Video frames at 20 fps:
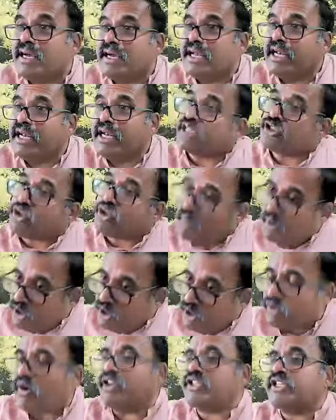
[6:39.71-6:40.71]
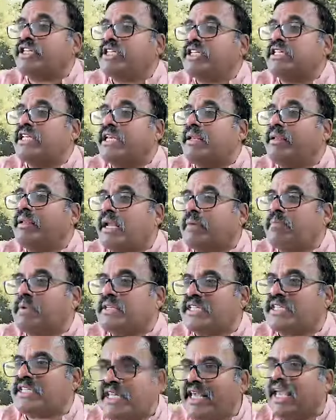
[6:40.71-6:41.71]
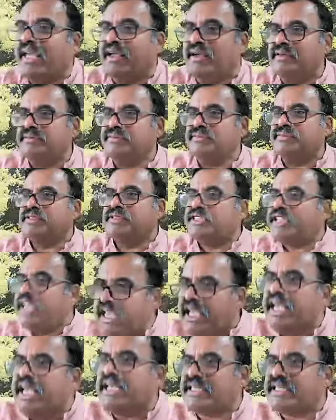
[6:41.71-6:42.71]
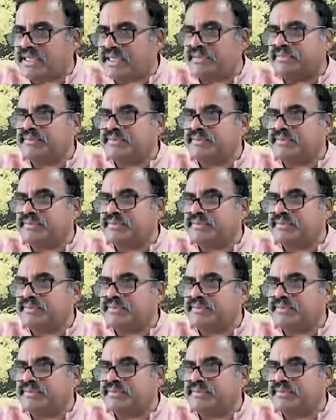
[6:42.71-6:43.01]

It is also pointing to consciousness in that person. He, she is.